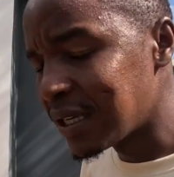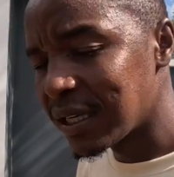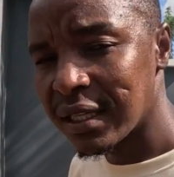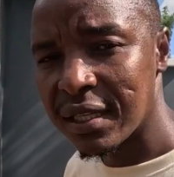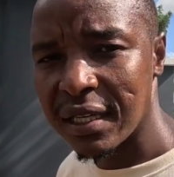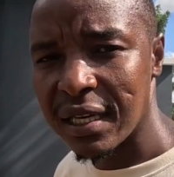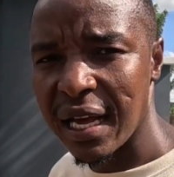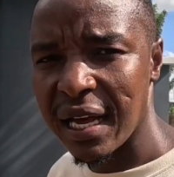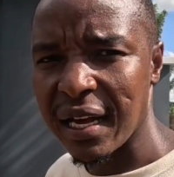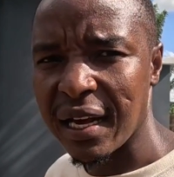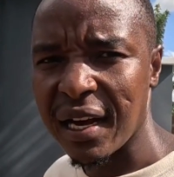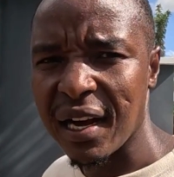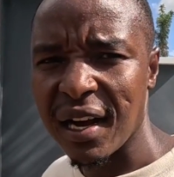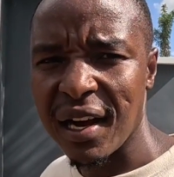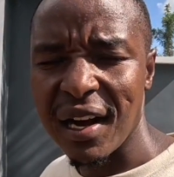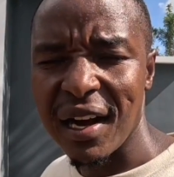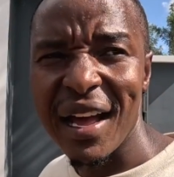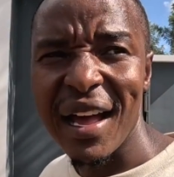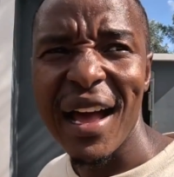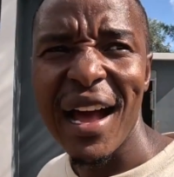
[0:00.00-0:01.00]
it like
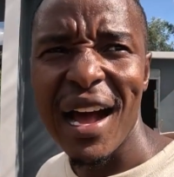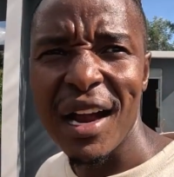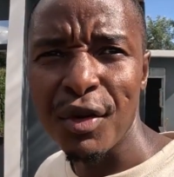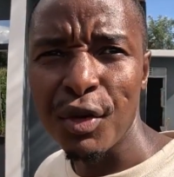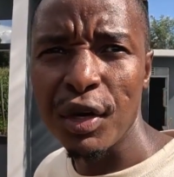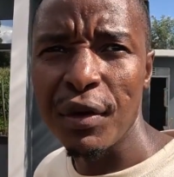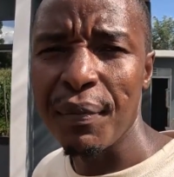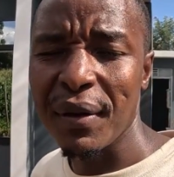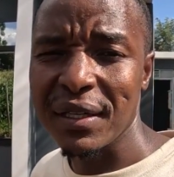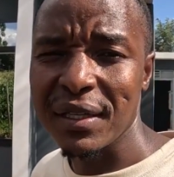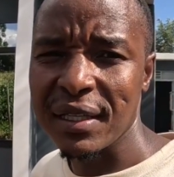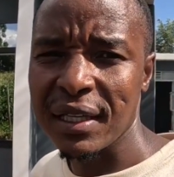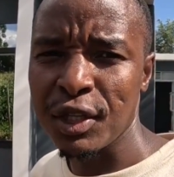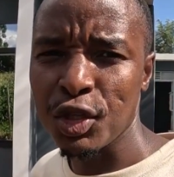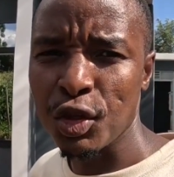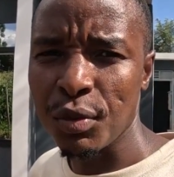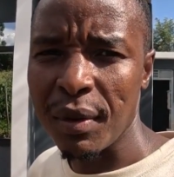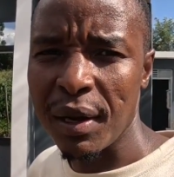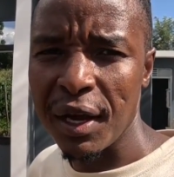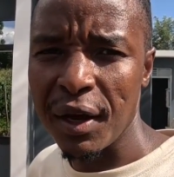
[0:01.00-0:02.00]

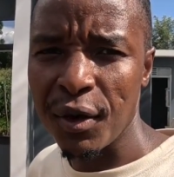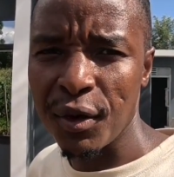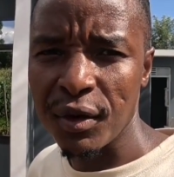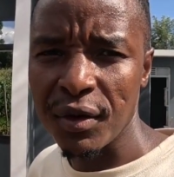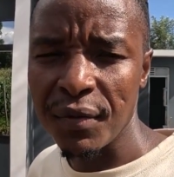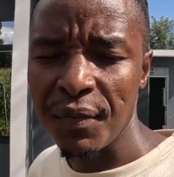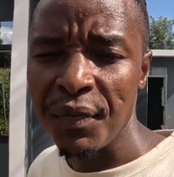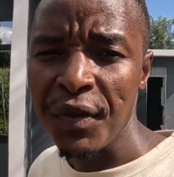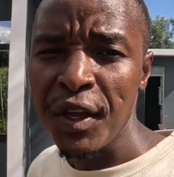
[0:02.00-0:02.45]
100% on my own.